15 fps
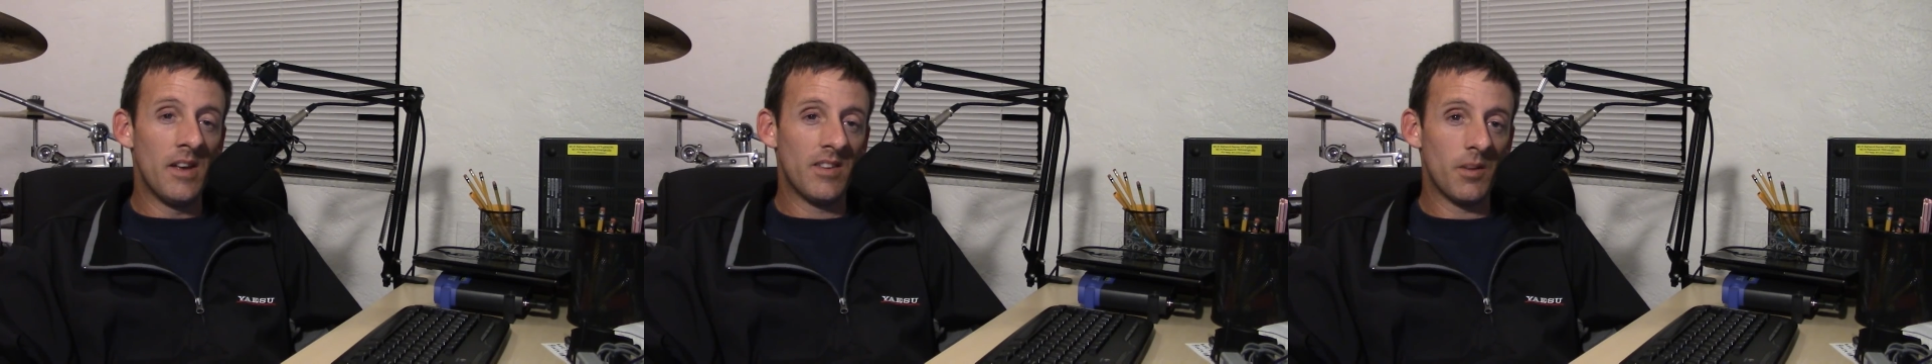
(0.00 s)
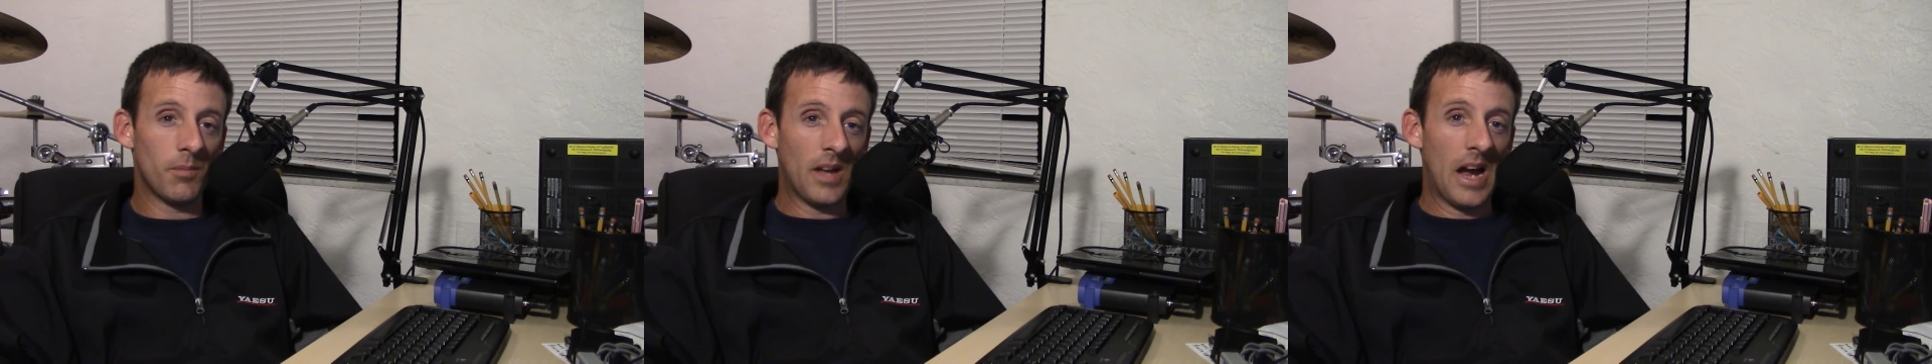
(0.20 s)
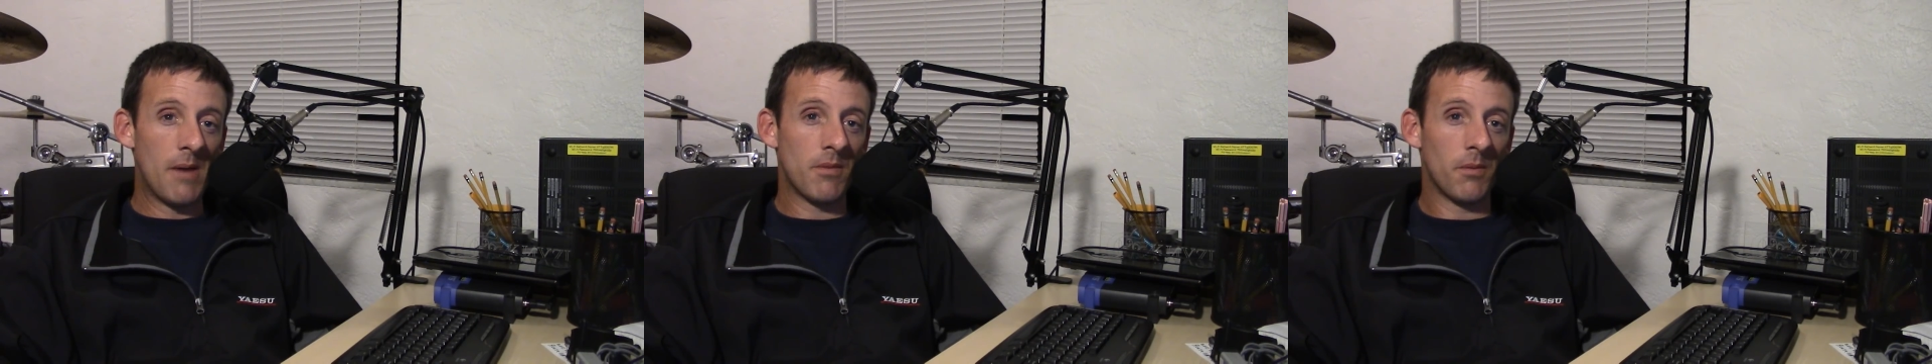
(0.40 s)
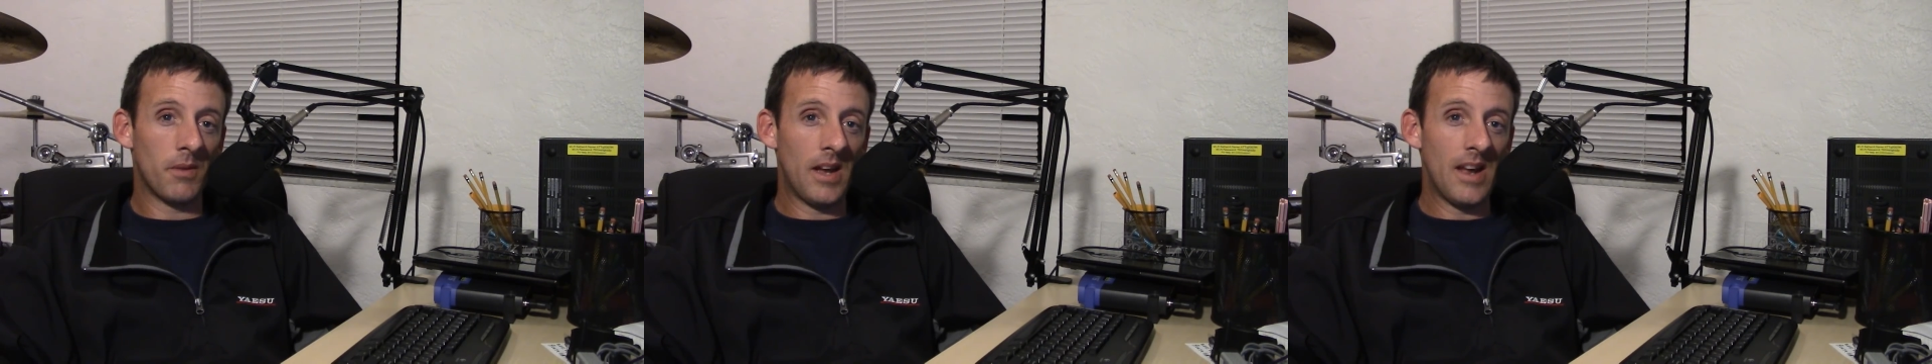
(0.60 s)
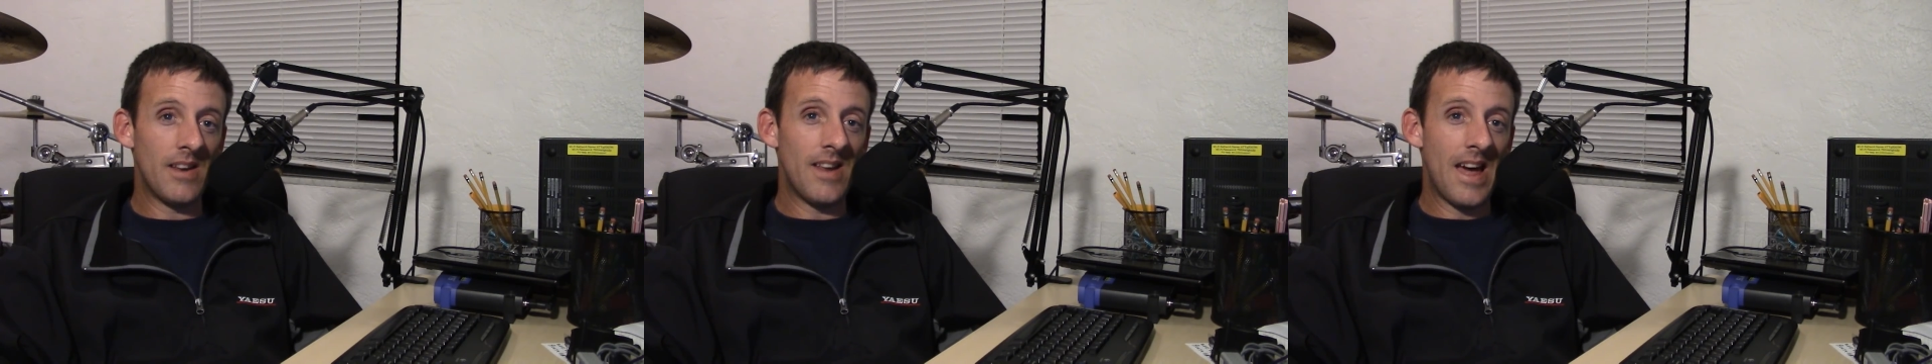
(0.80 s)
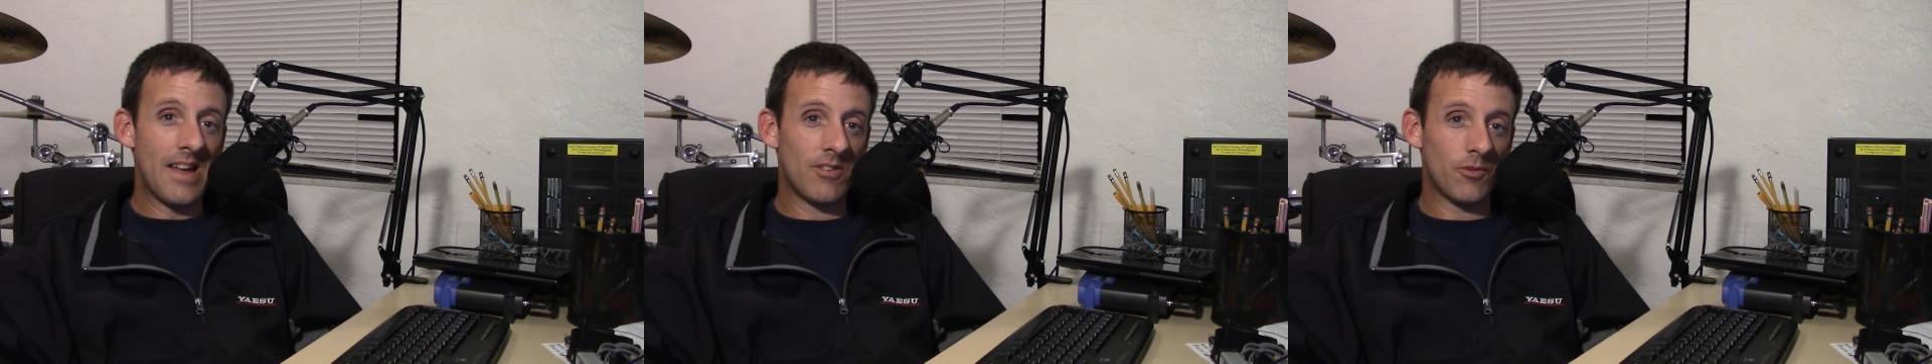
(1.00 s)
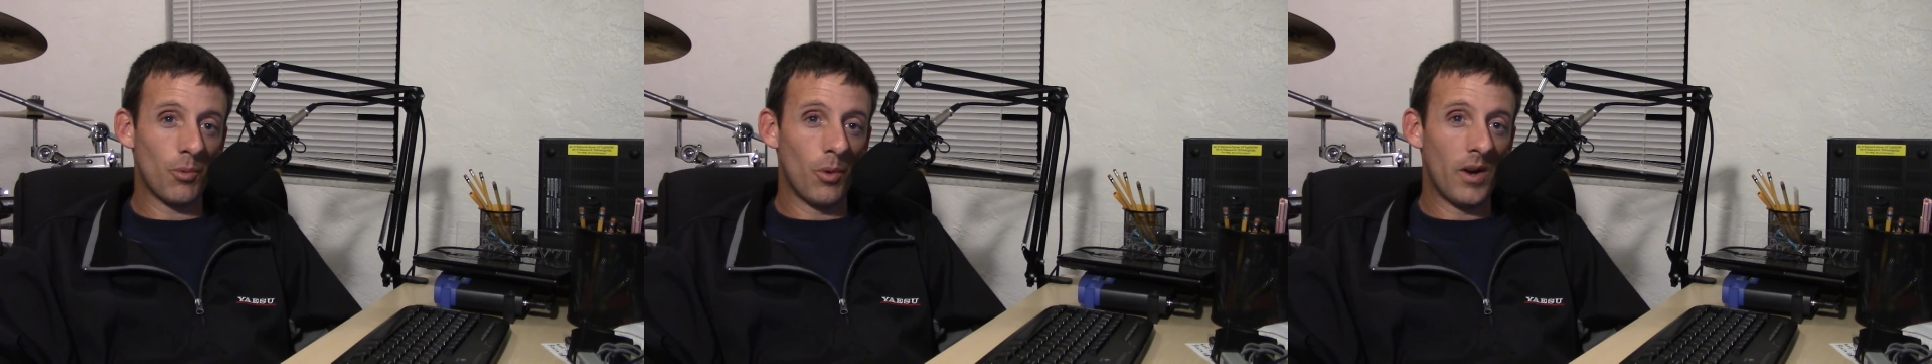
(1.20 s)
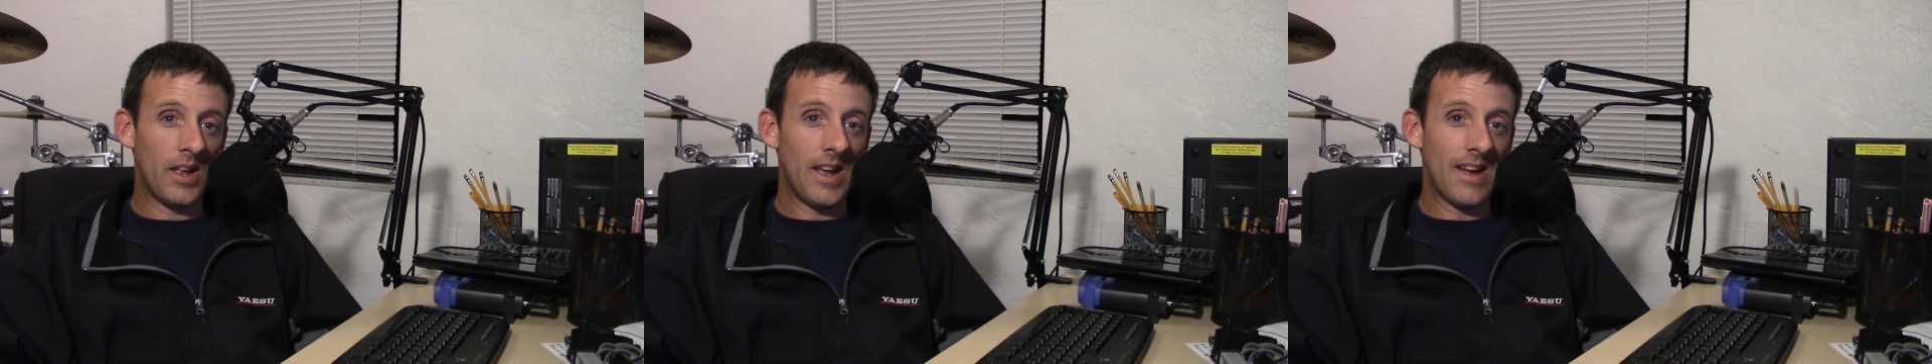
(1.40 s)
Sometimes I'm getting S
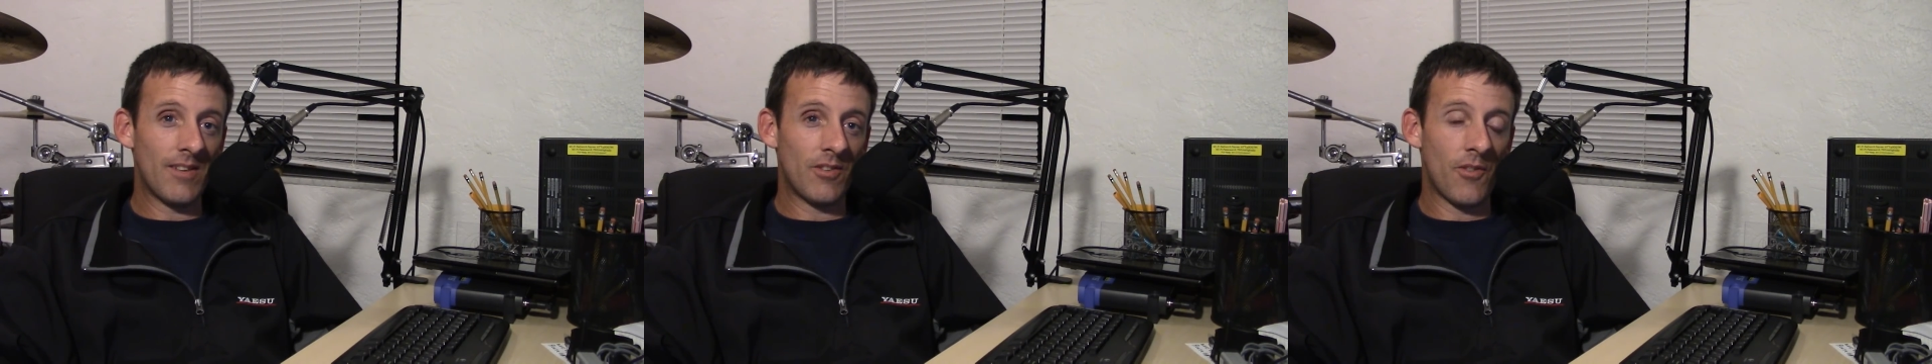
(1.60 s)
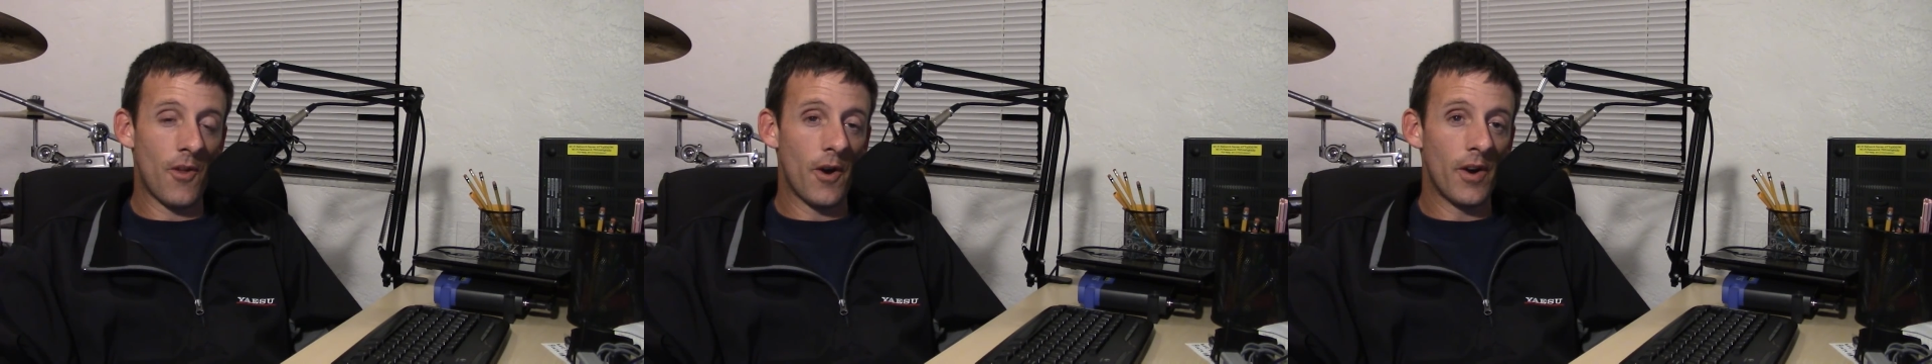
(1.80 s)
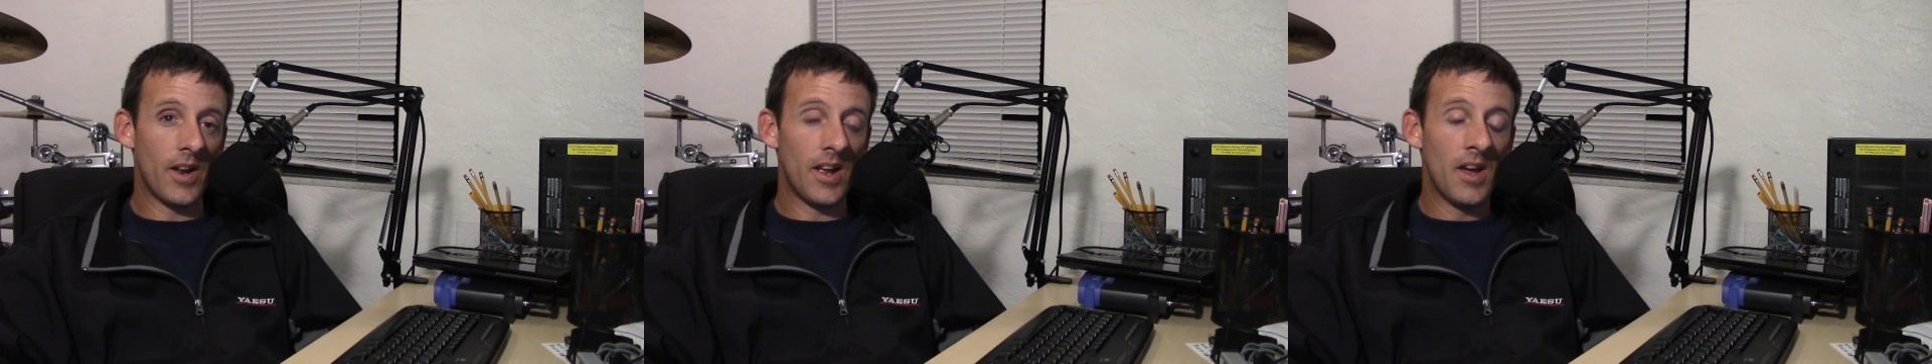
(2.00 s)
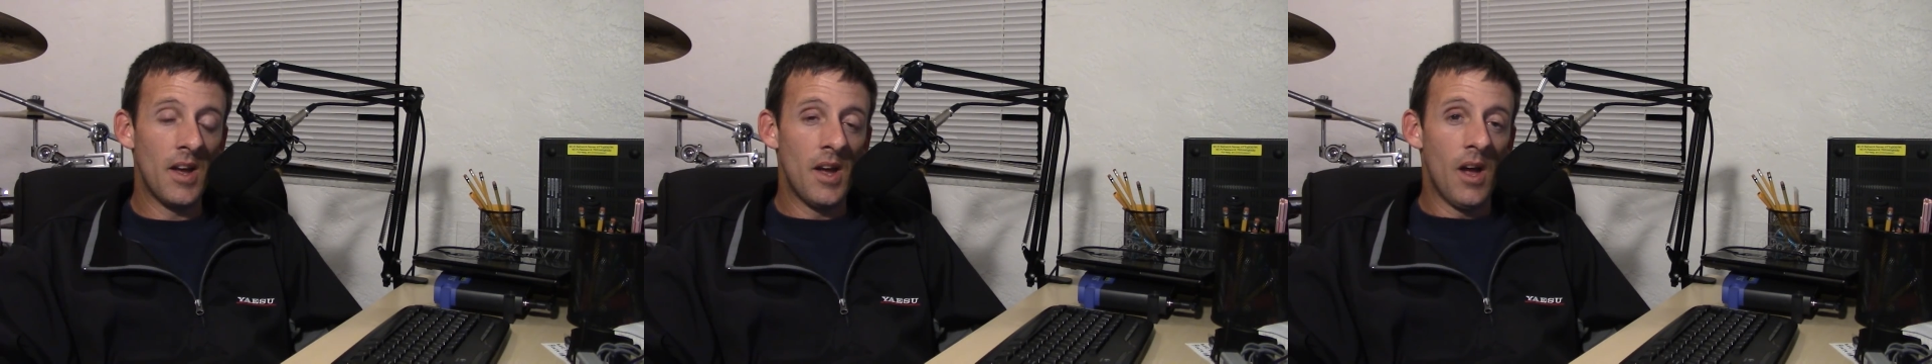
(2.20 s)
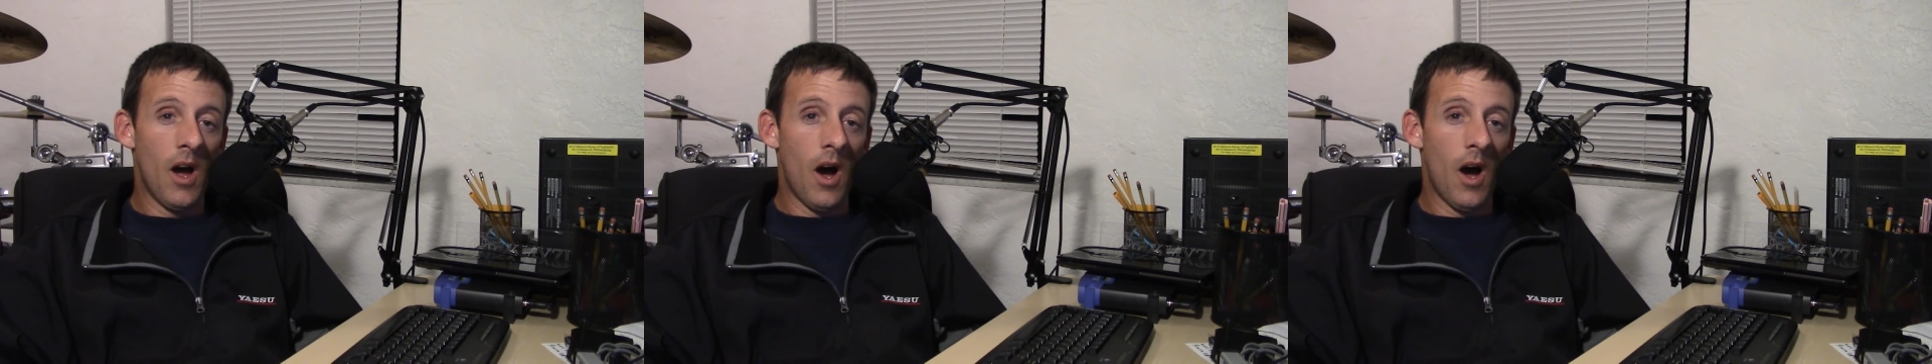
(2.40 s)
twenty, S thirty